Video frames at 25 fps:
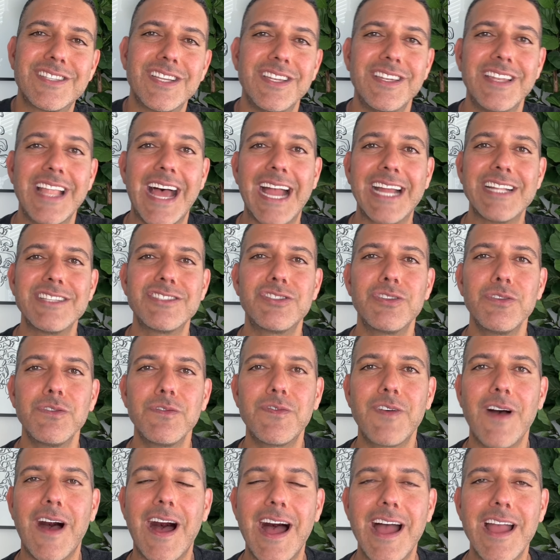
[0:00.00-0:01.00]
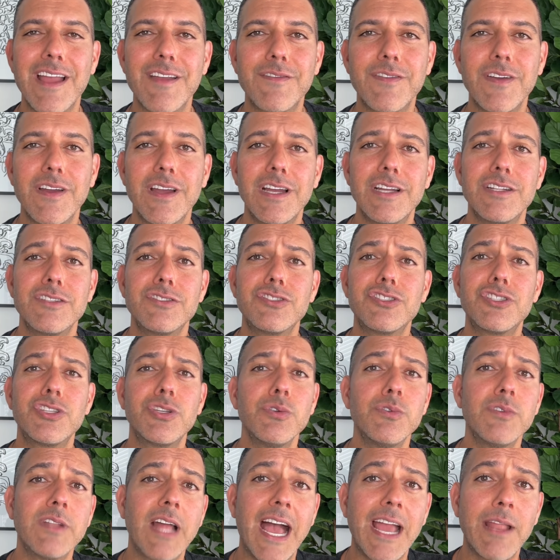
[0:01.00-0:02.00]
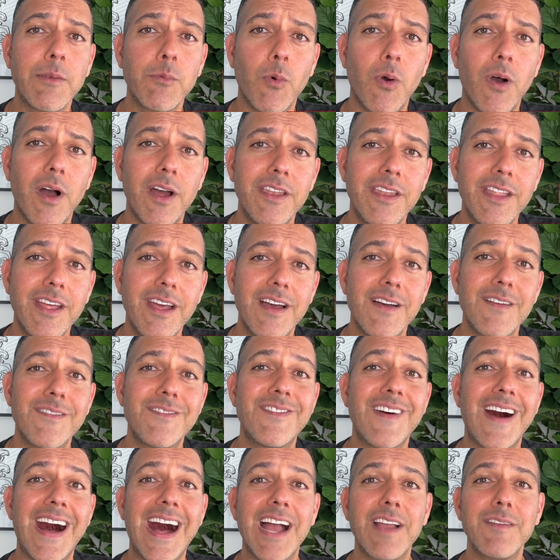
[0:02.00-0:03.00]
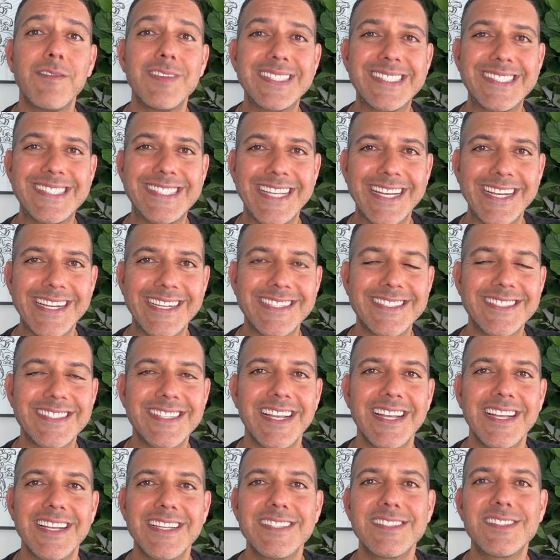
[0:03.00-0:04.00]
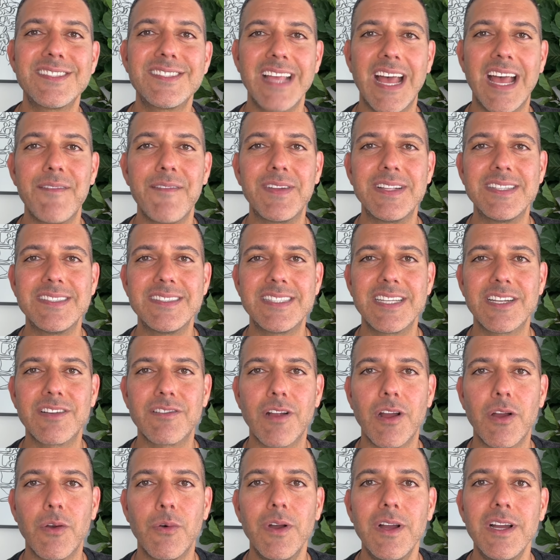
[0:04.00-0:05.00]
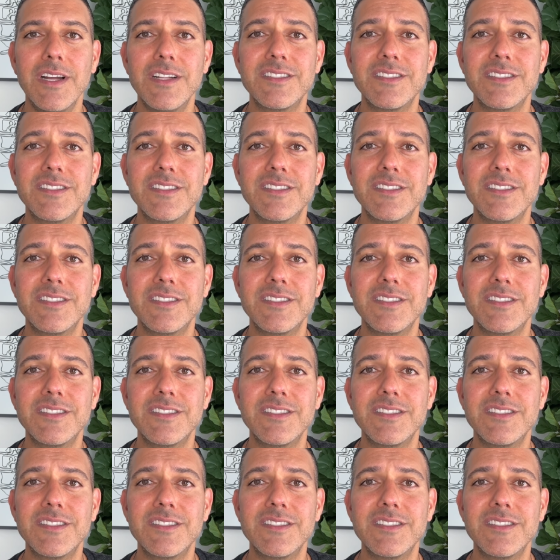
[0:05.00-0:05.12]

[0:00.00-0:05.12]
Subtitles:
925-291-5670